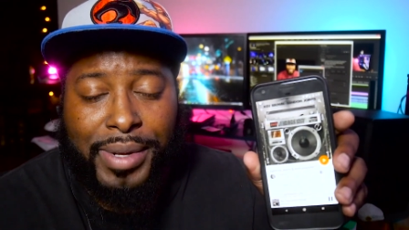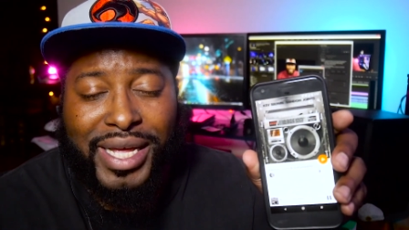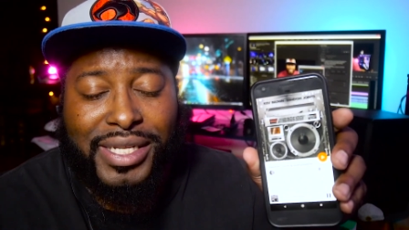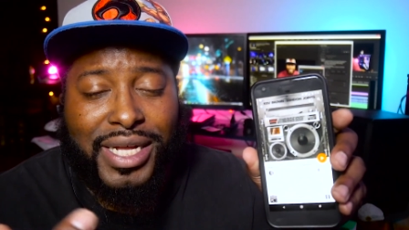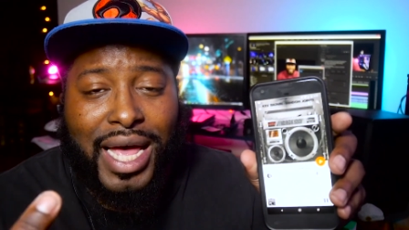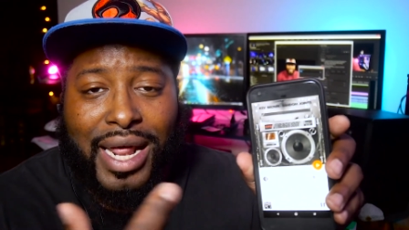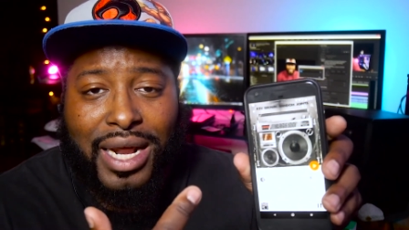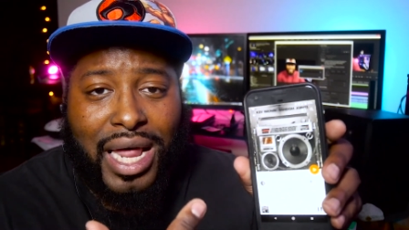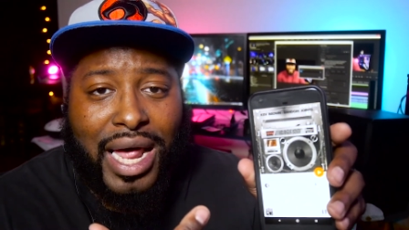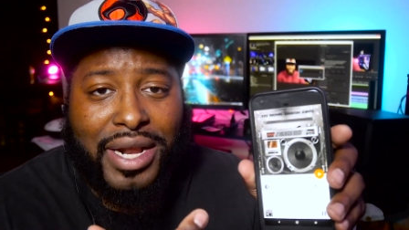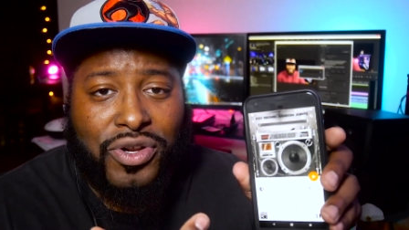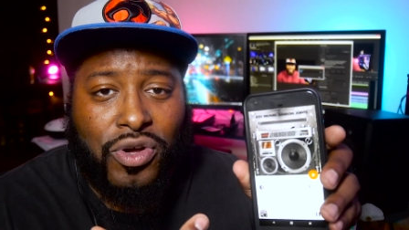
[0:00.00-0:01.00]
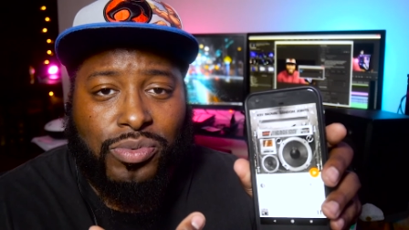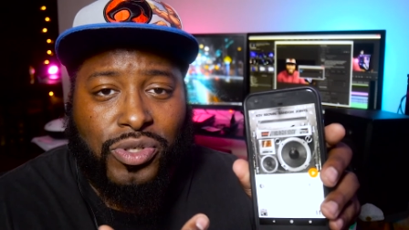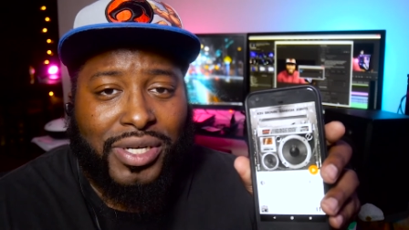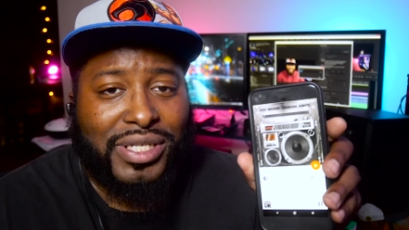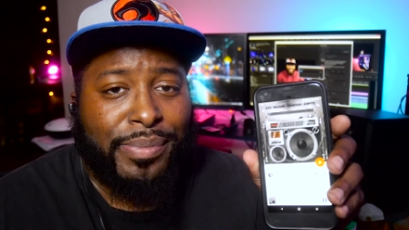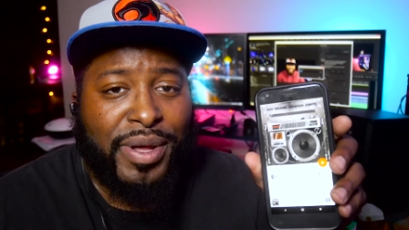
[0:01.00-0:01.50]
Man, he's got a lot of dope
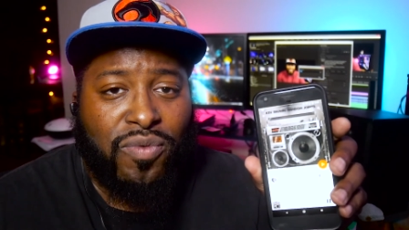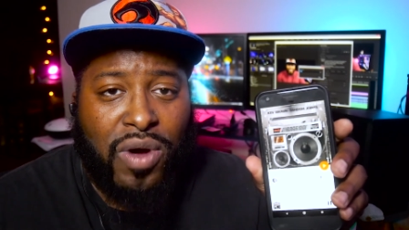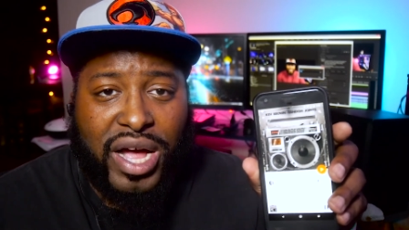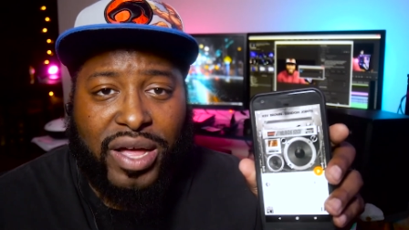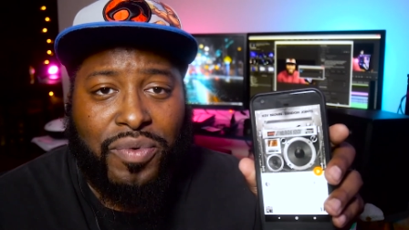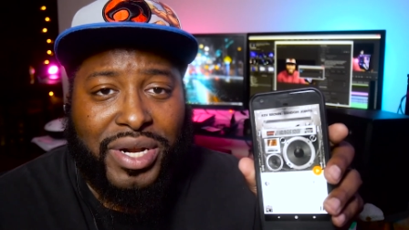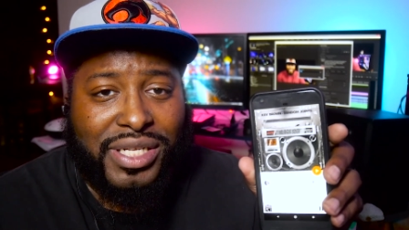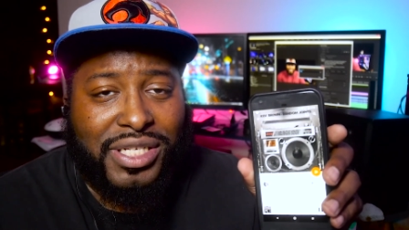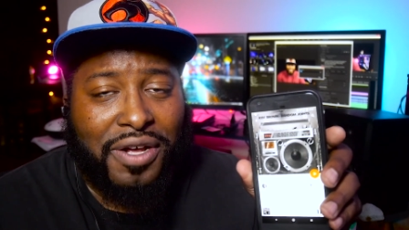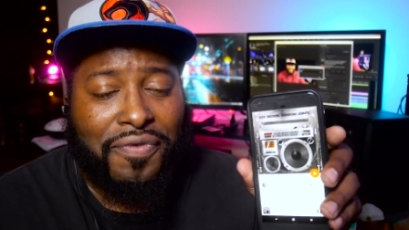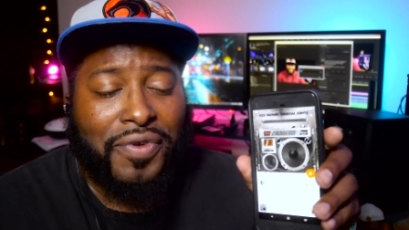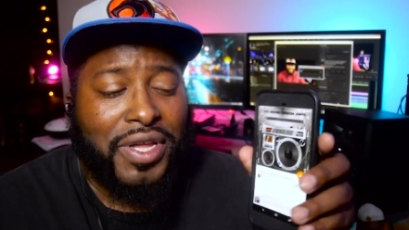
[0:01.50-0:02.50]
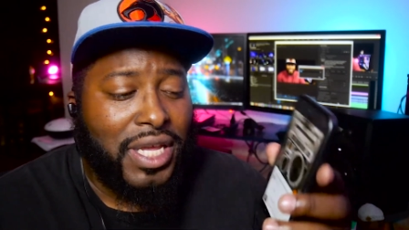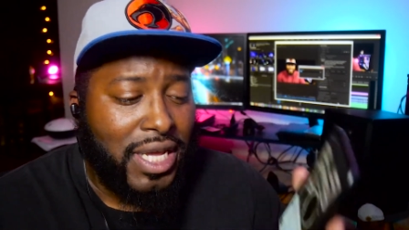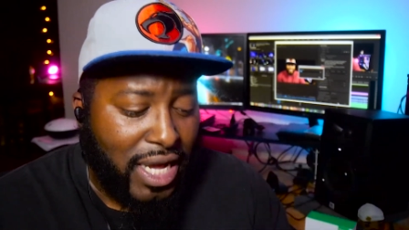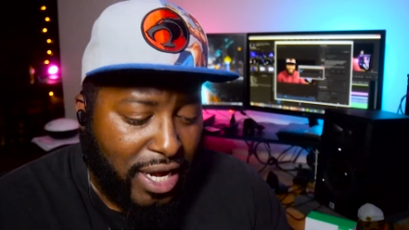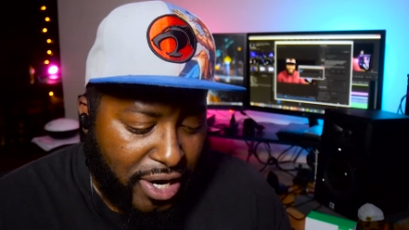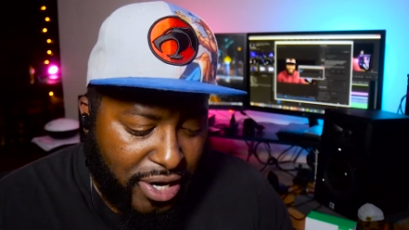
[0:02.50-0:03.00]
joints. I've been rocking with his stuff for
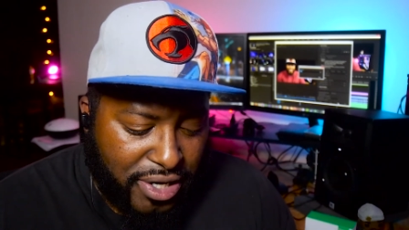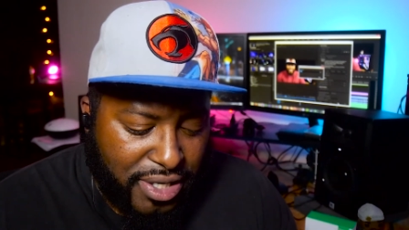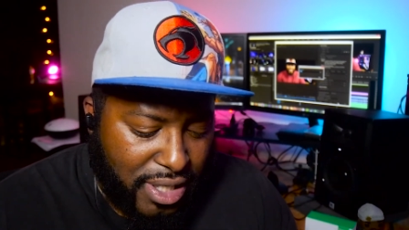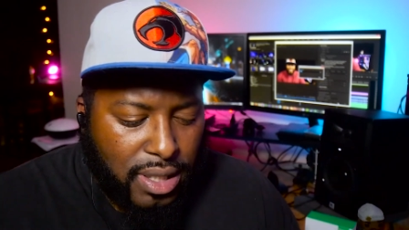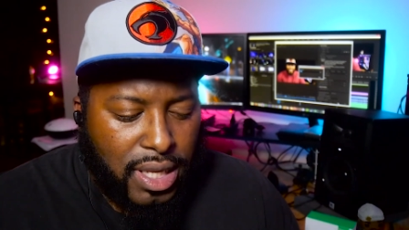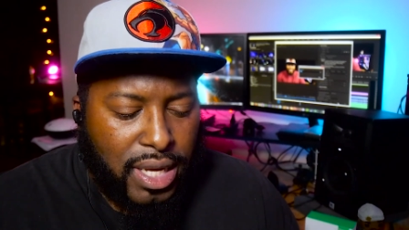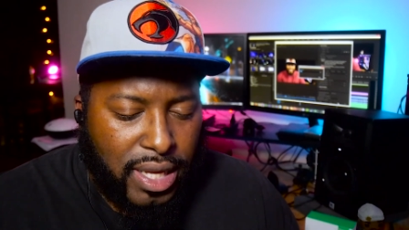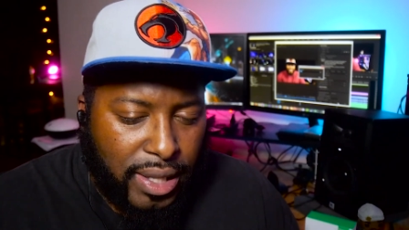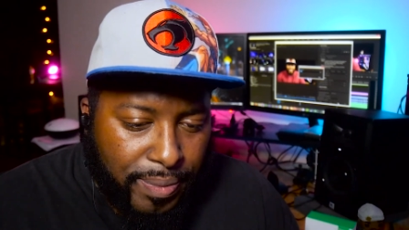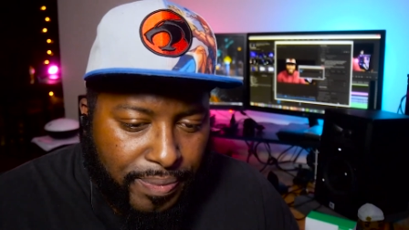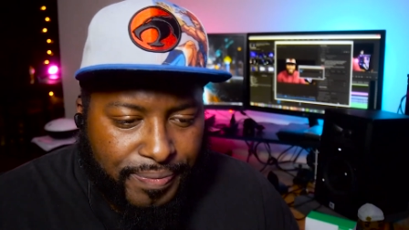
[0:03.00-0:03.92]
years. Yeah.